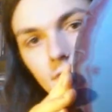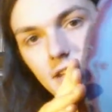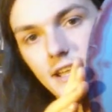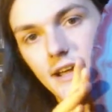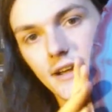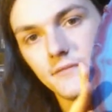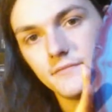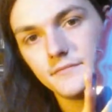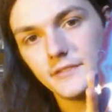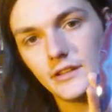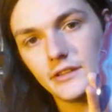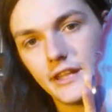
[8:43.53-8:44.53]
yeah,
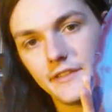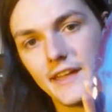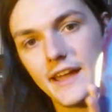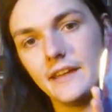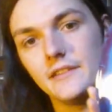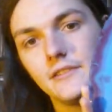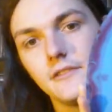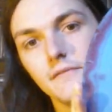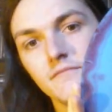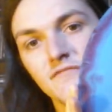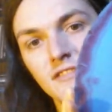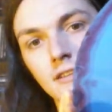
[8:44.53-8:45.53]
they look like that.
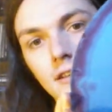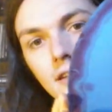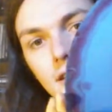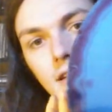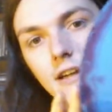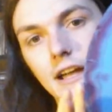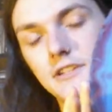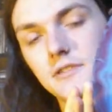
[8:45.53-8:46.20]
I